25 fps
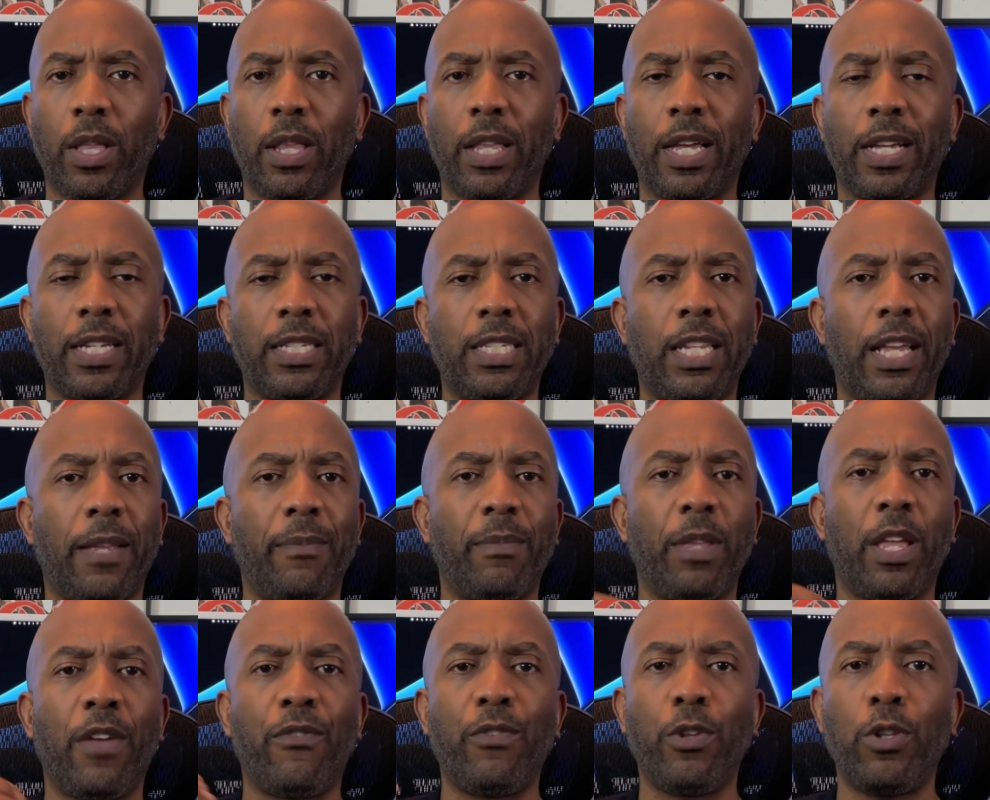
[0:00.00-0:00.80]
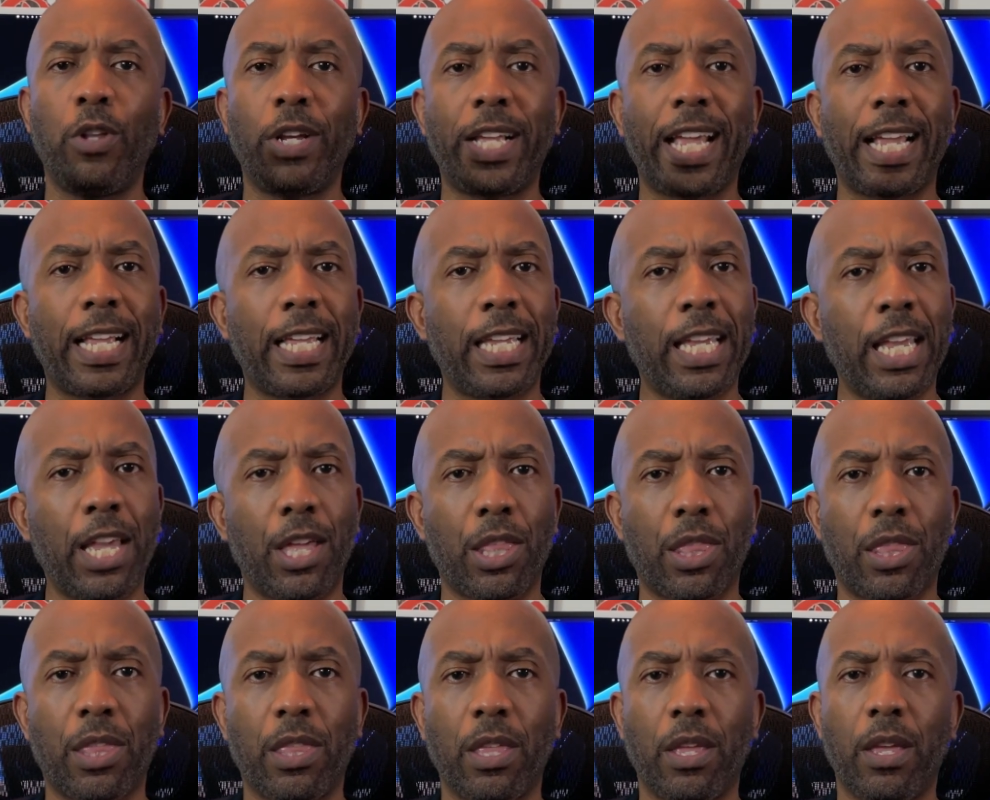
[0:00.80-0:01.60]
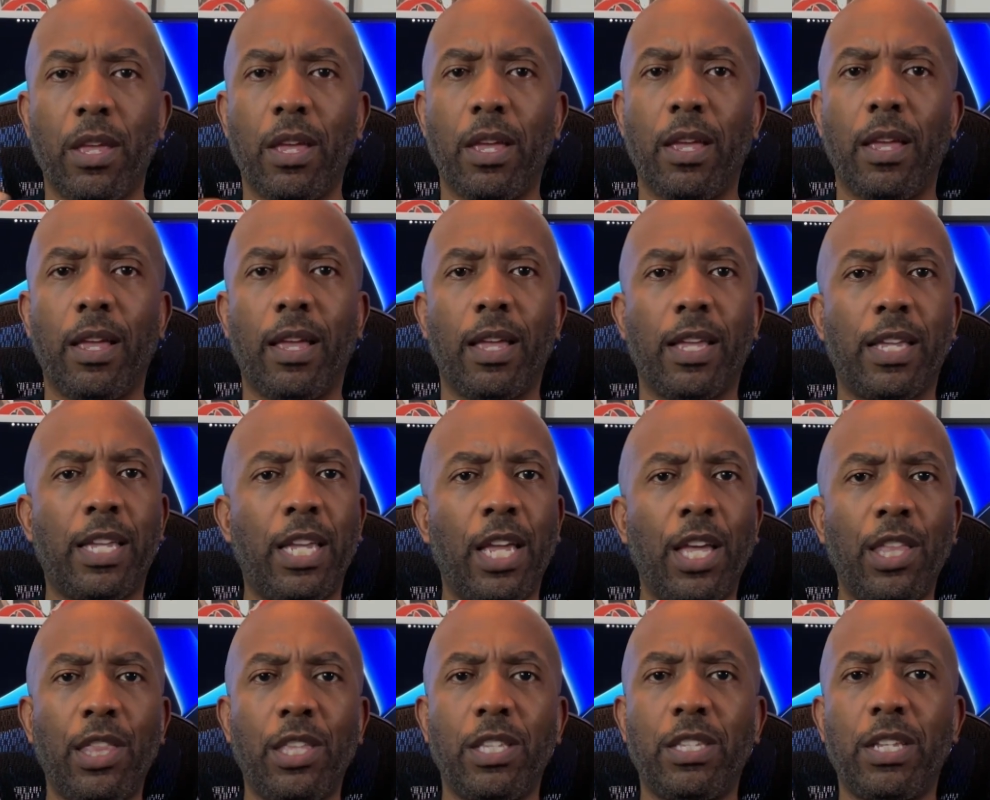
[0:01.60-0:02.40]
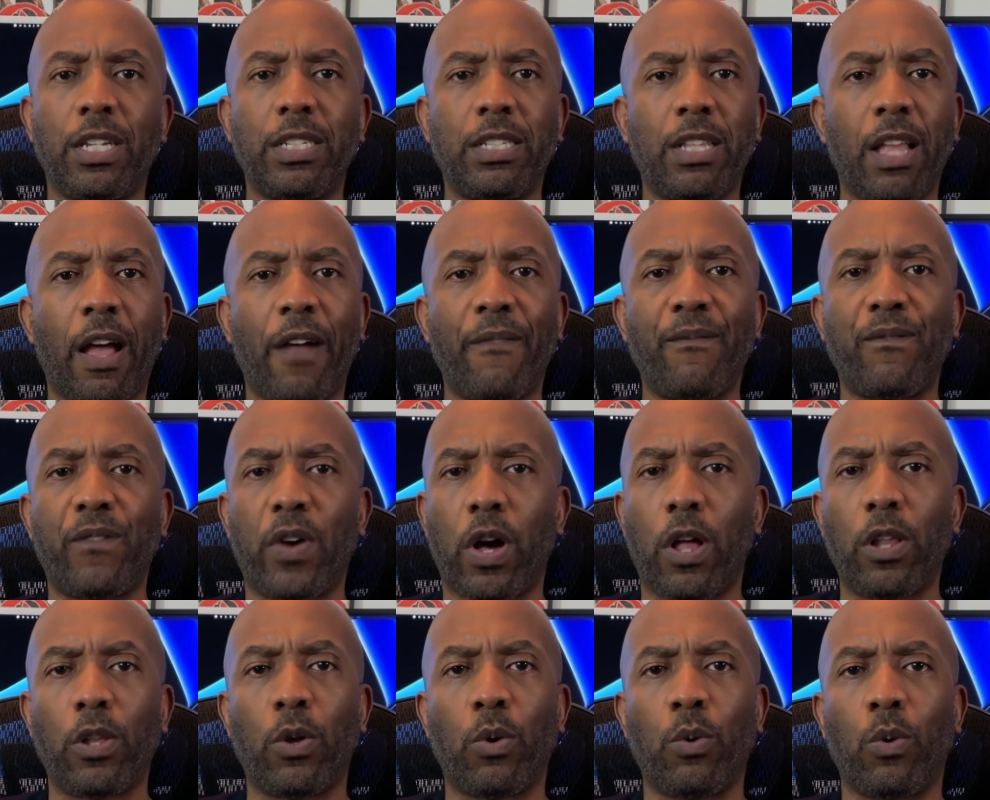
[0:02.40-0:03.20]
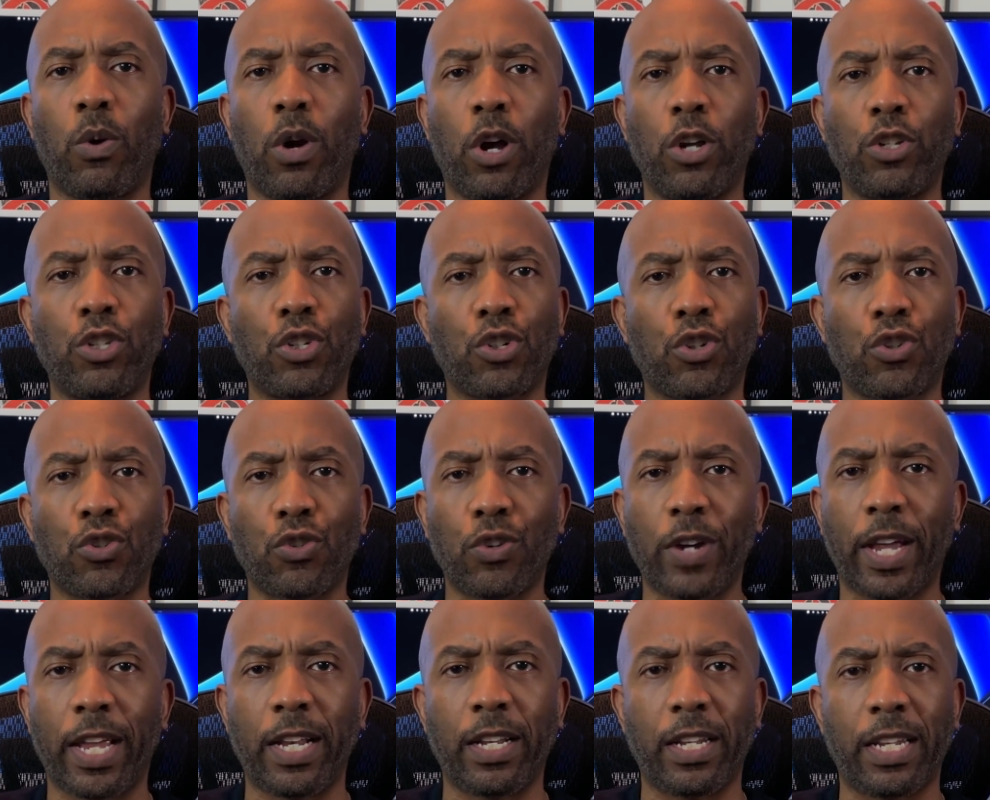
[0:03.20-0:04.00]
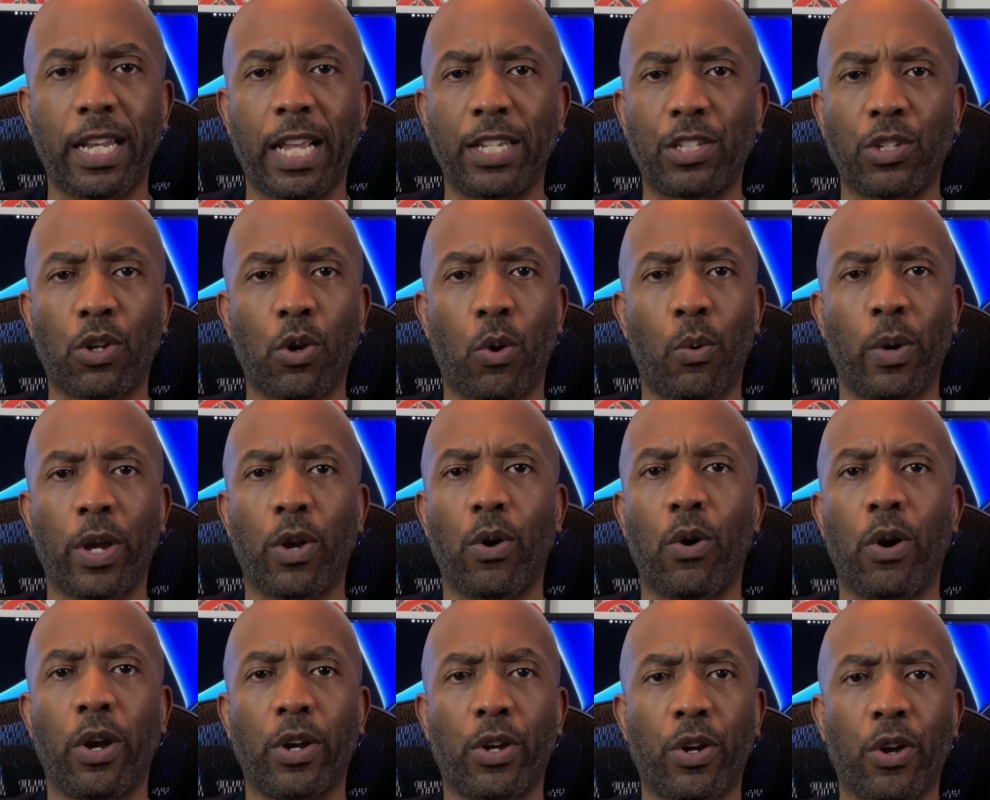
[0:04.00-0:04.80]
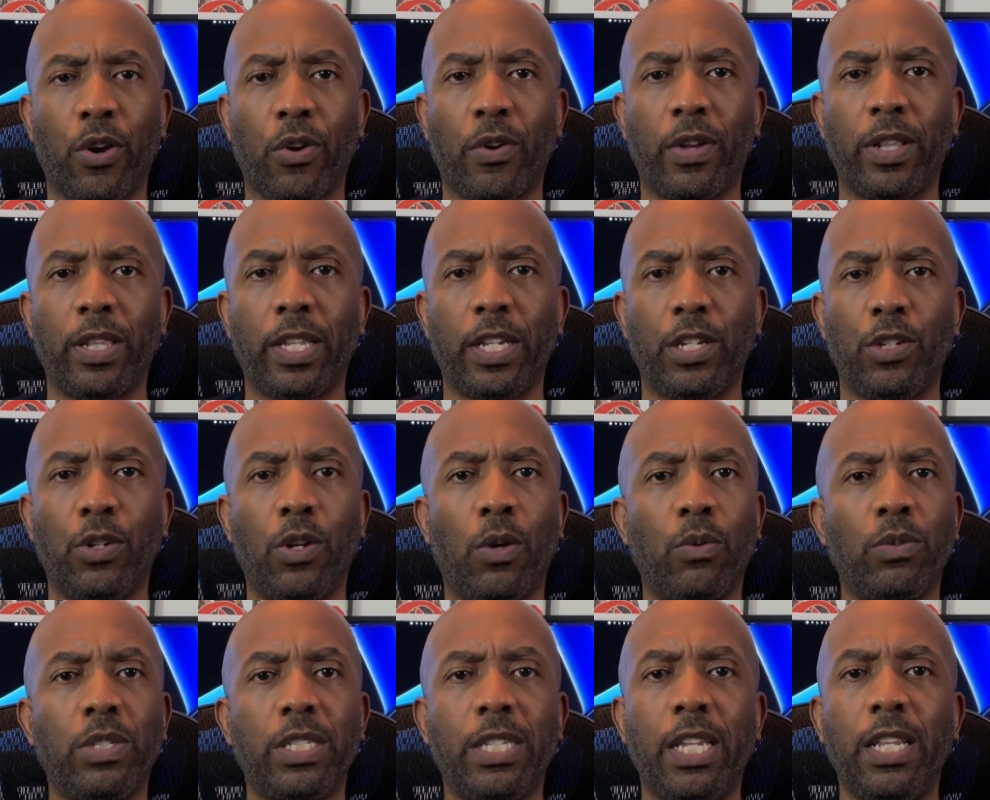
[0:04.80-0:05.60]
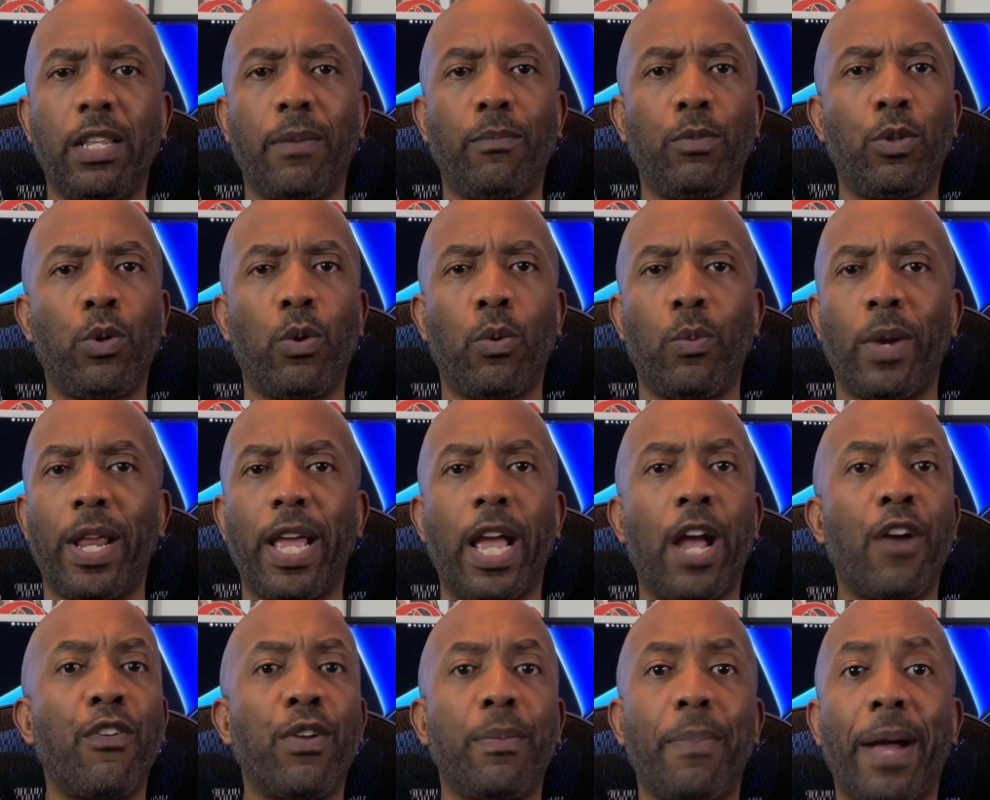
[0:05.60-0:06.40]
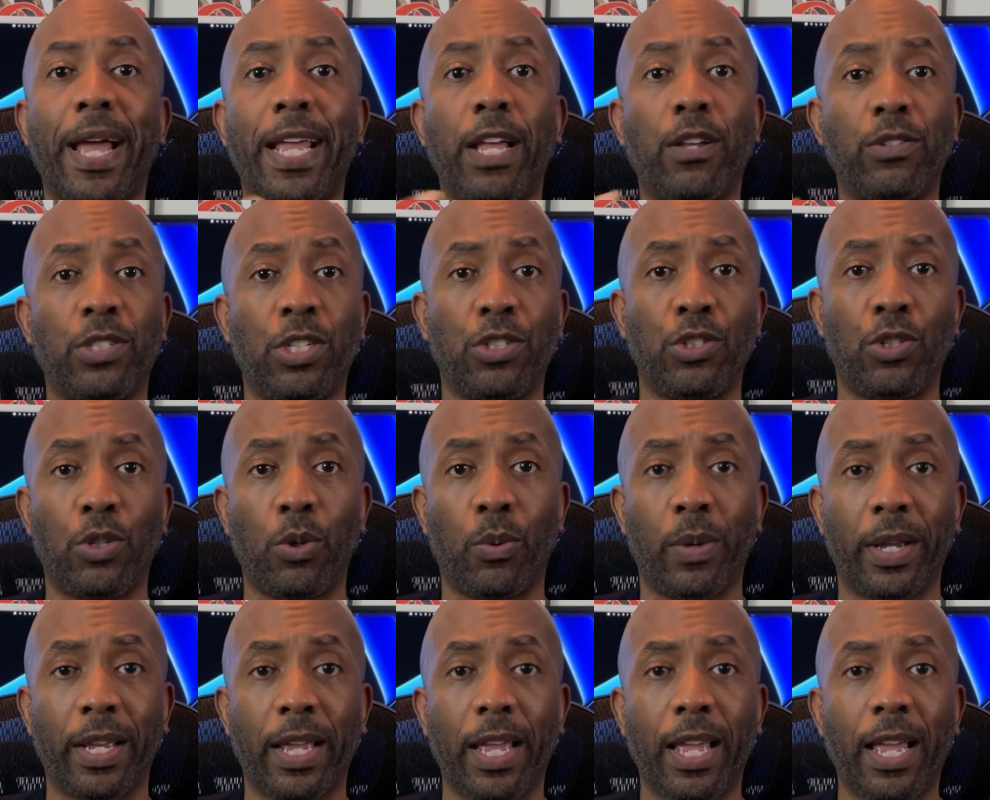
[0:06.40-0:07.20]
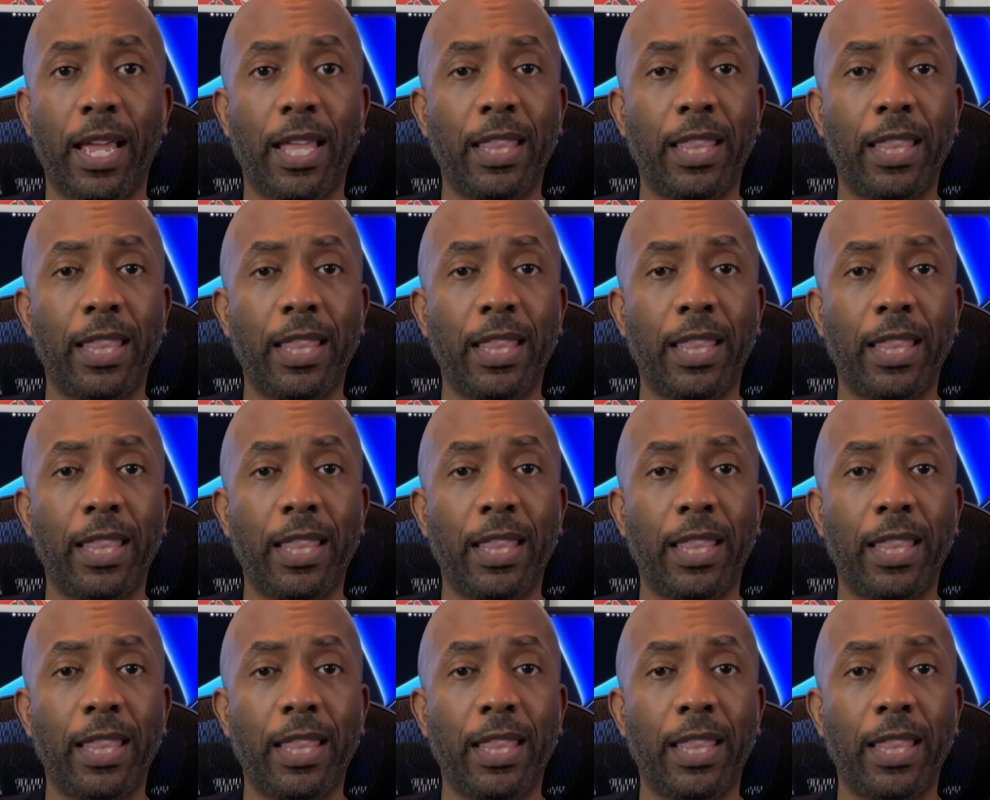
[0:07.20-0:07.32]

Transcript: Like I said, if you look at Kith does not follow a trend that's going on currently. You don't see them doing what everybody else is doing.